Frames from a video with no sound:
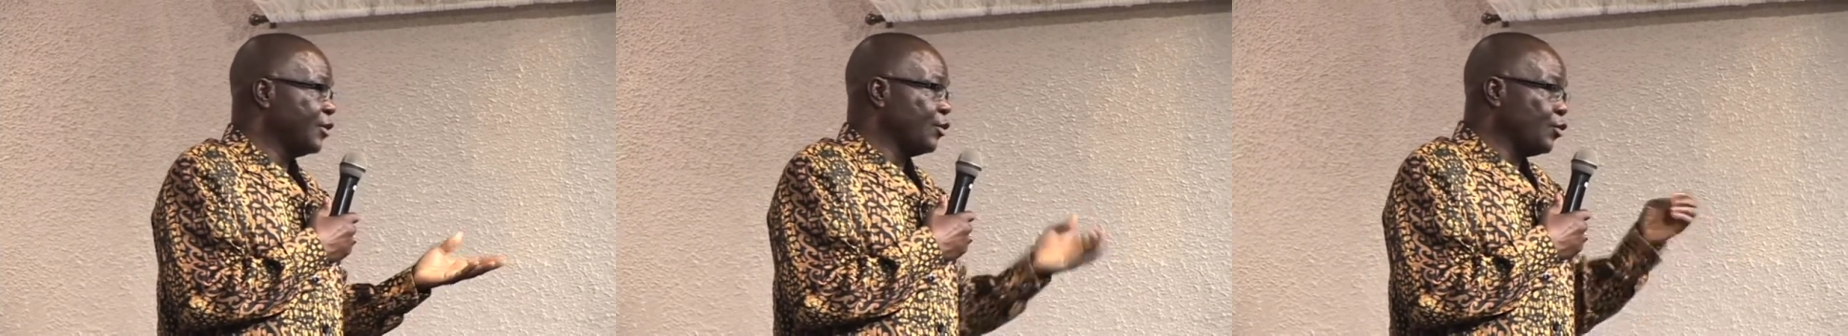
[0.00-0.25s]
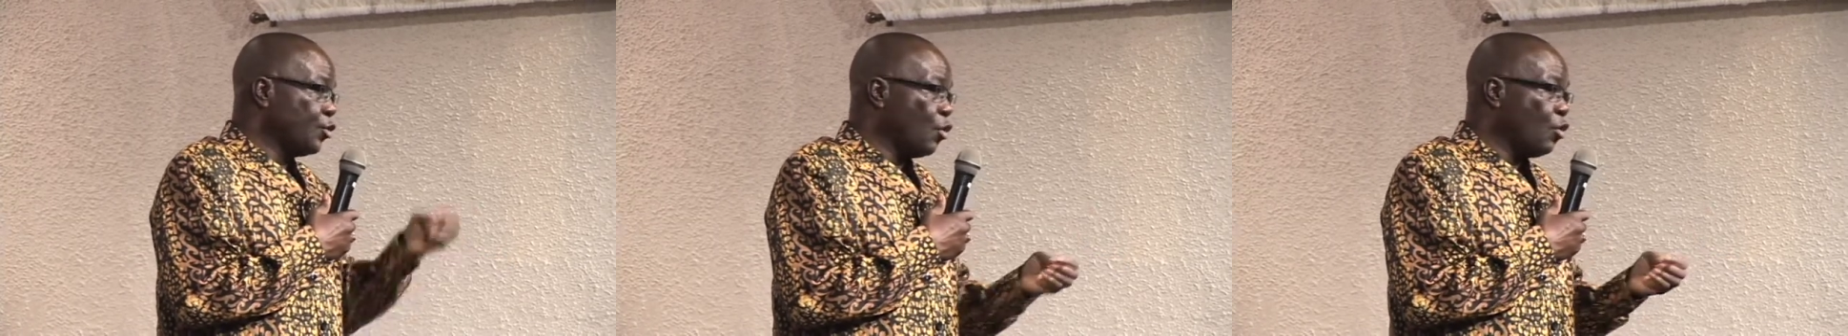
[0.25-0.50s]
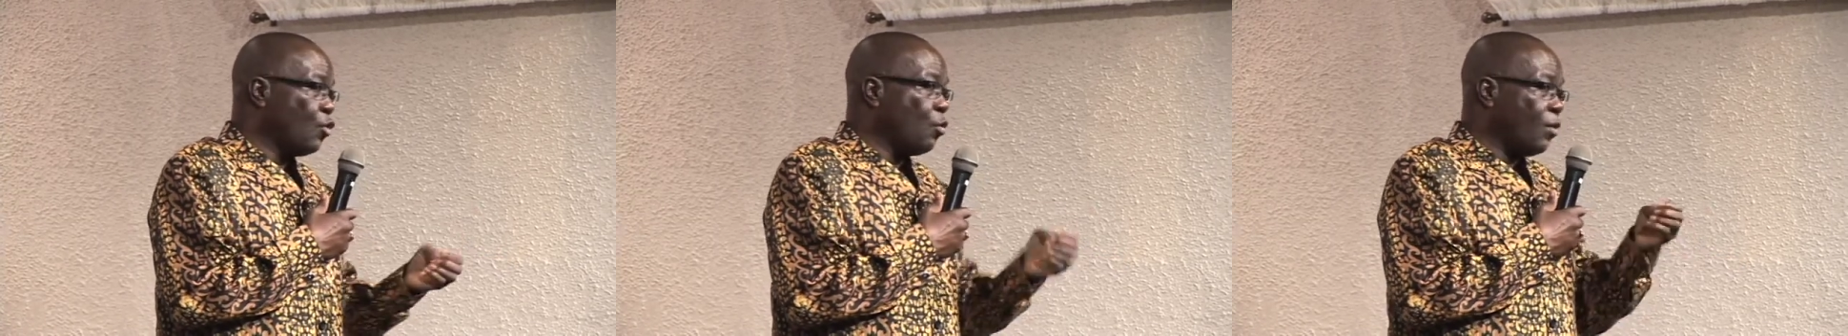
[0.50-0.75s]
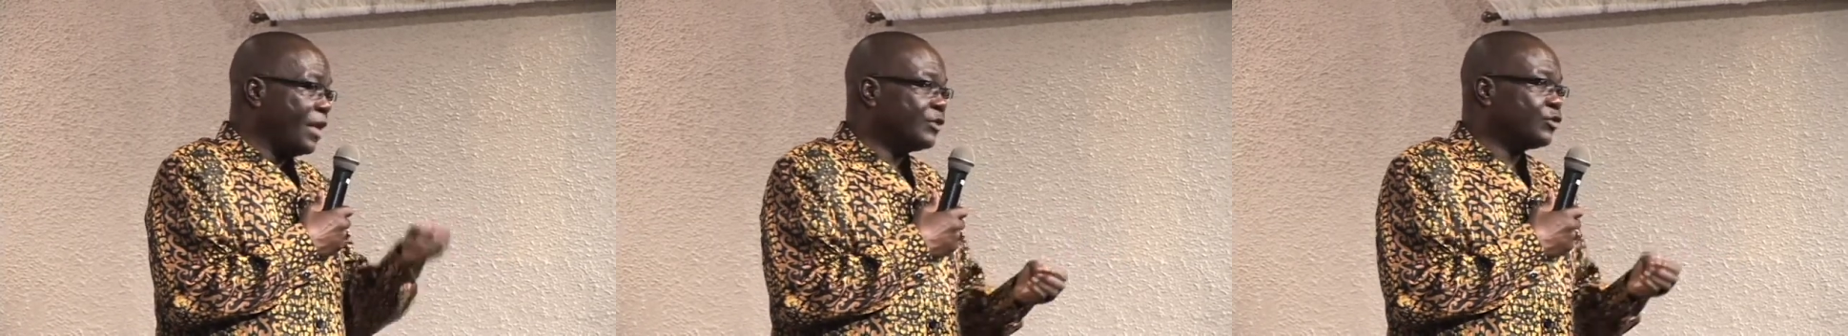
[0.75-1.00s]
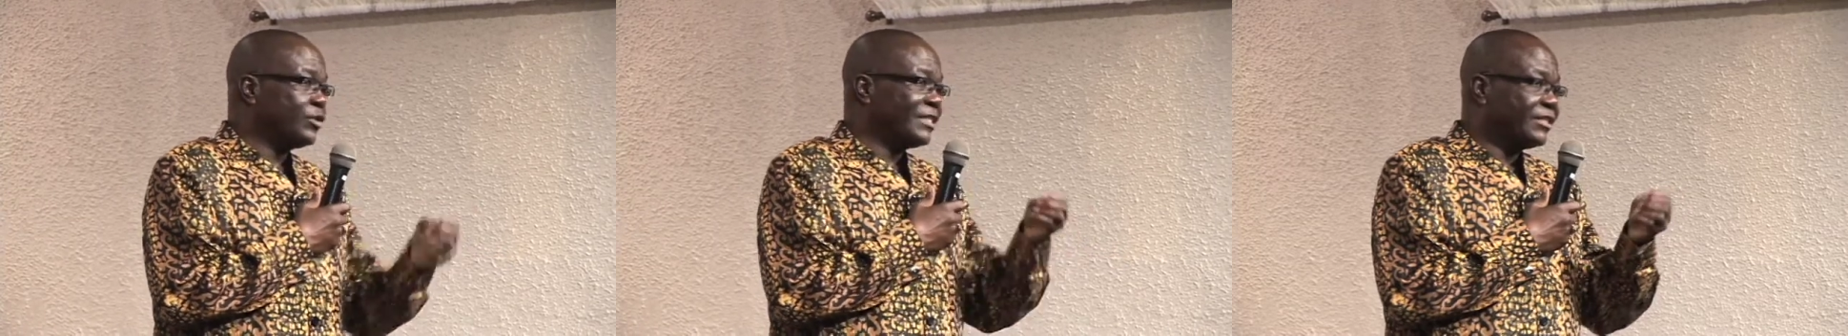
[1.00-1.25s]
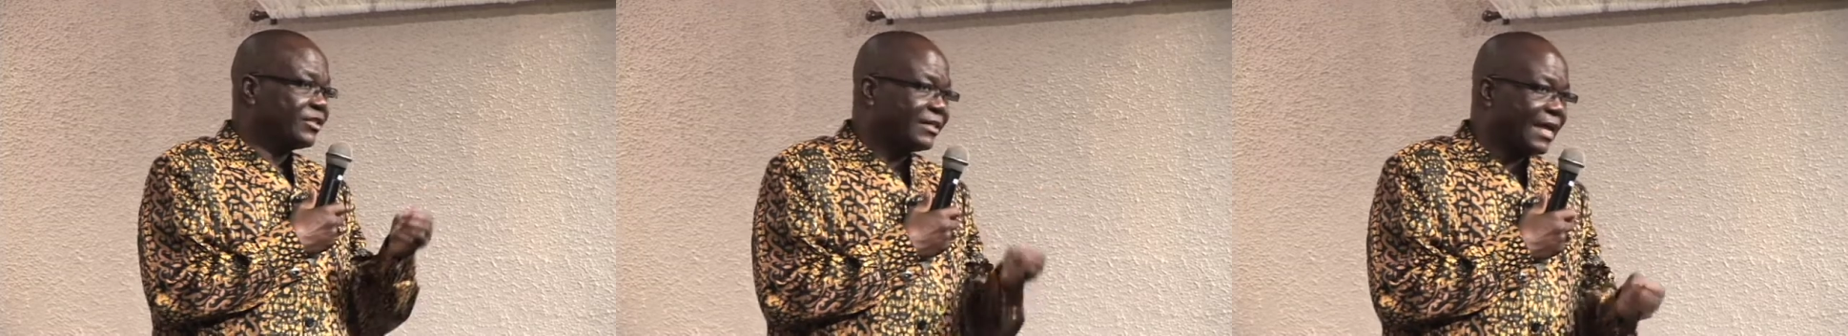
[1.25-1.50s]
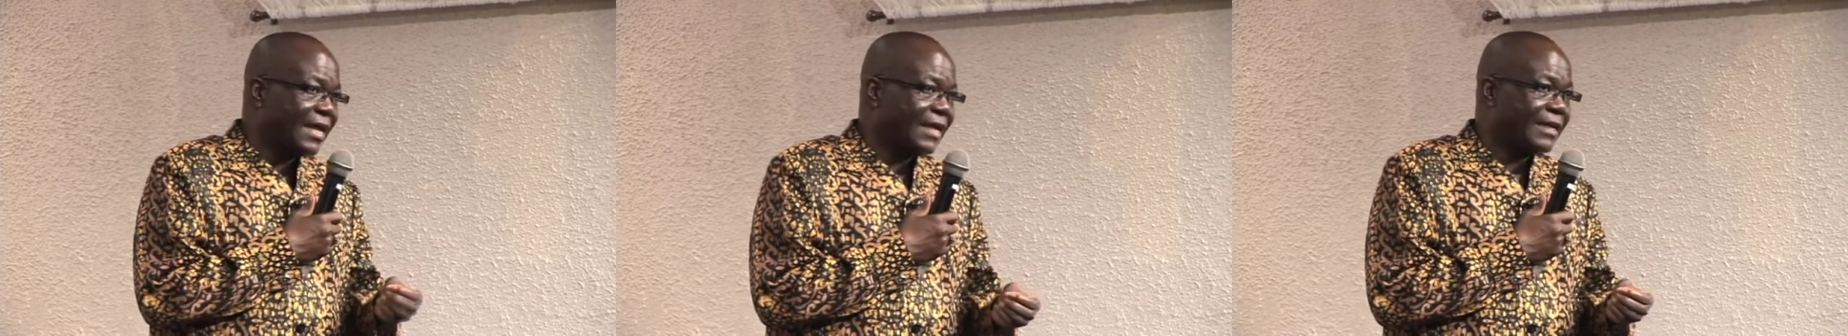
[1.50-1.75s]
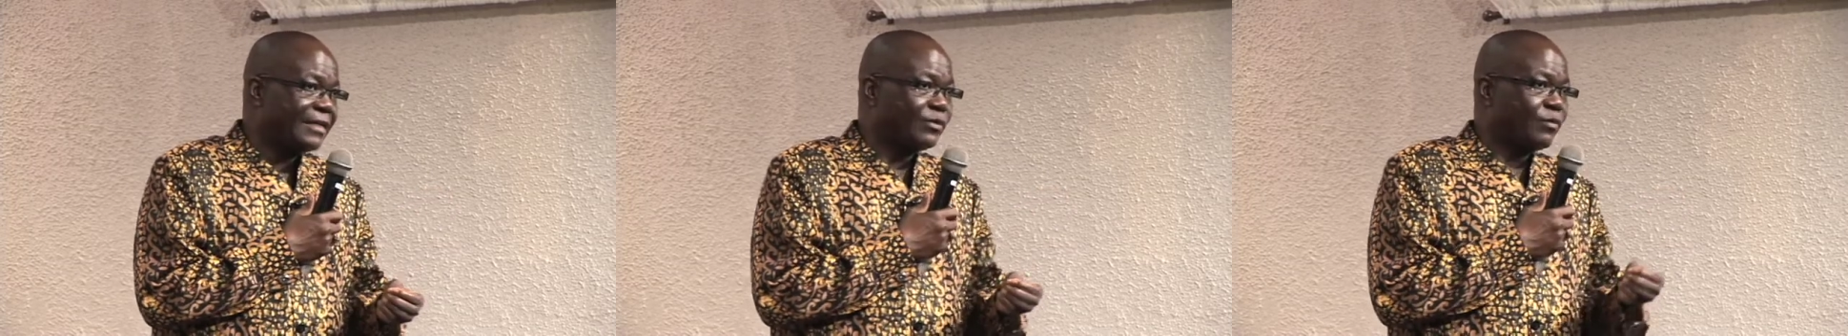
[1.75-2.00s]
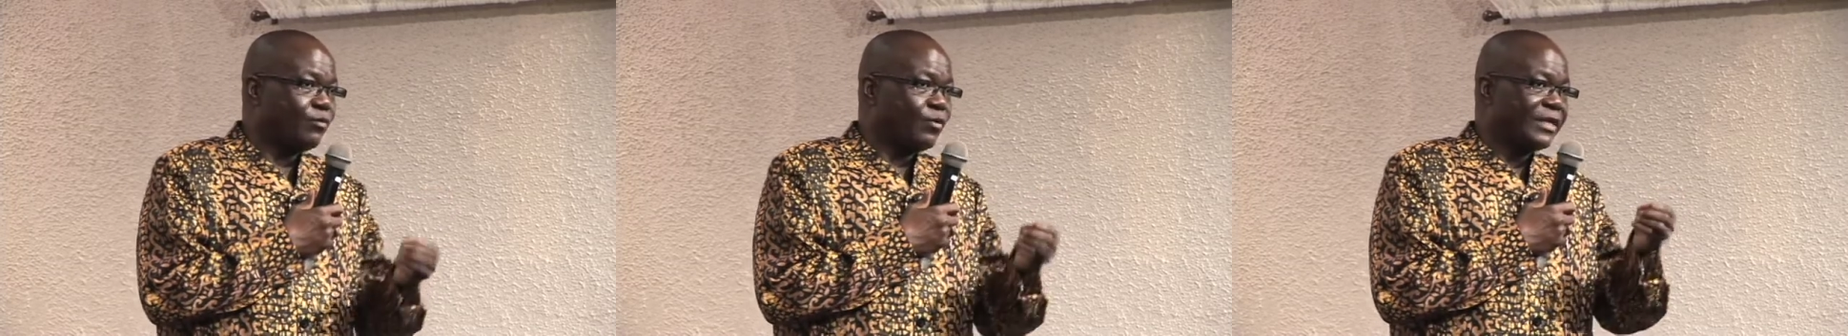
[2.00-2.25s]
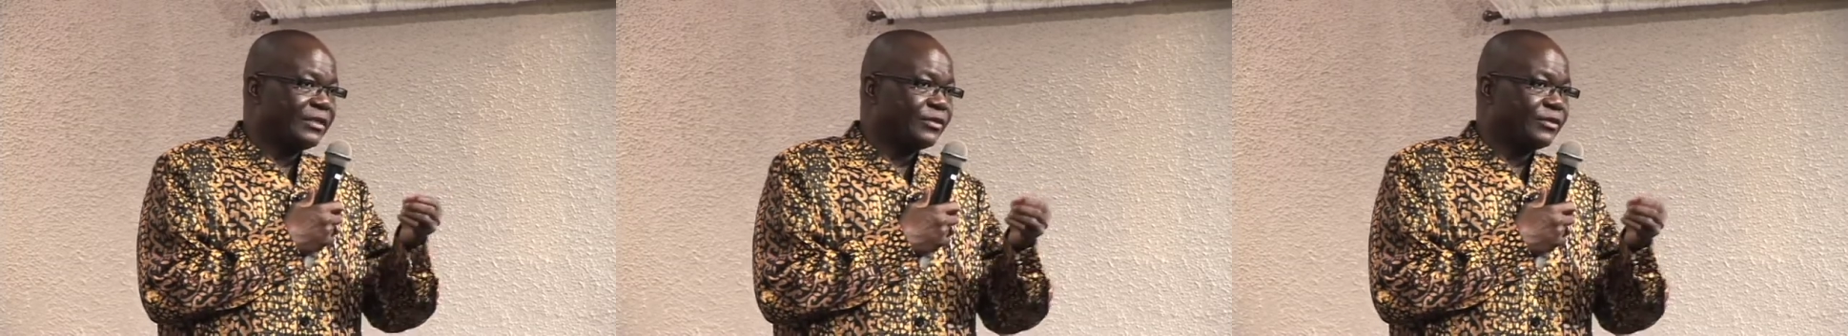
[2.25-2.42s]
You know what you decided to bring